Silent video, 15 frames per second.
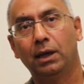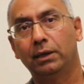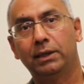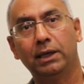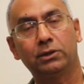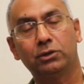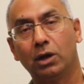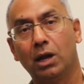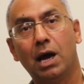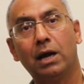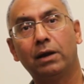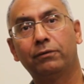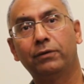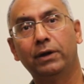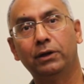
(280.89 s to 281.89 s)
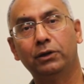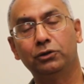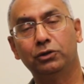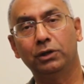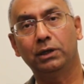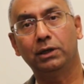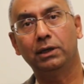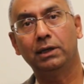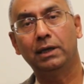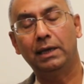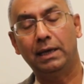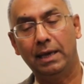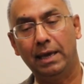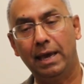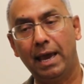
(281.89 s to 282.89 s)
It takes a lot of energy,
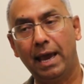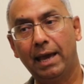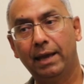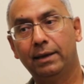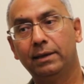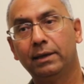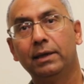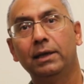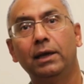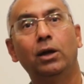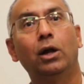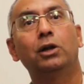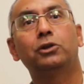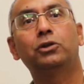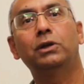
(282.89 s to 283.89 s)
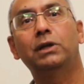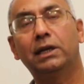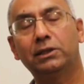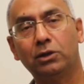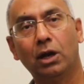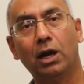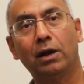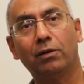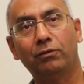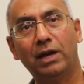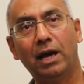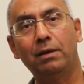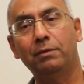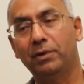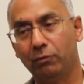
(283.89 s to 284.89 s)
and it also does a lot of
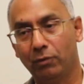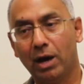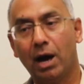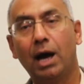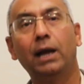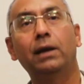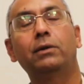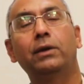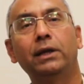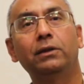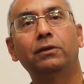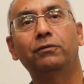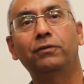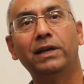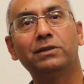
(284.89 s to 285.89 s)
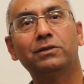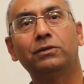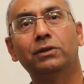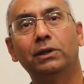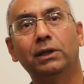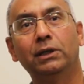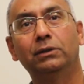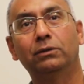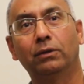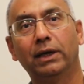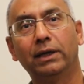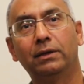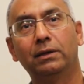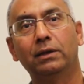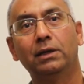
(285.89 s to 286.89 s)
we are altering the face of the earth,
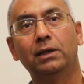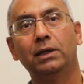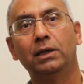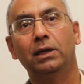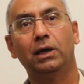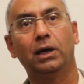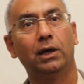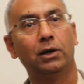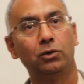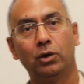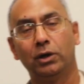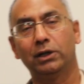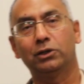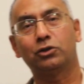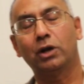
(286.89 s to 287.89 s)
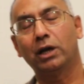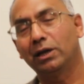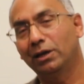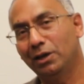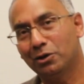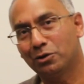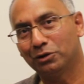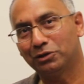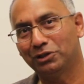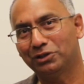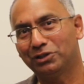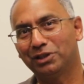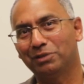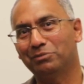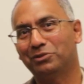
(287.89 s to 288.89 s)
right? You are destroying
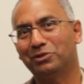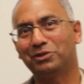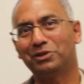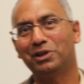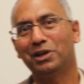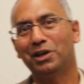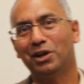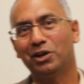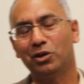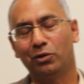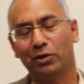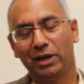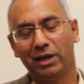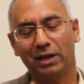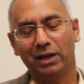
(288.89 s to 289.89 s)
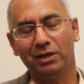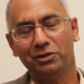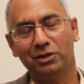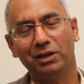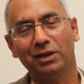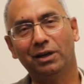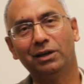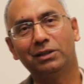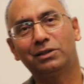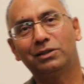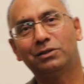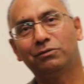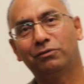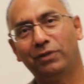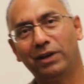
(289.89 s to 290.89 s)
ecosystems, you're rearranging
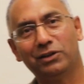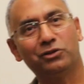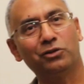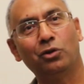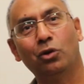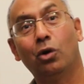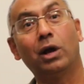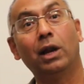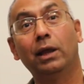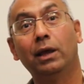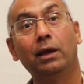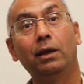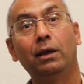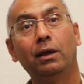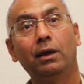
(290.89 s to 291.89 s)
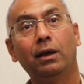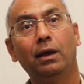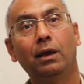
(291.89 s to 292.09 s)
Earth's face locally.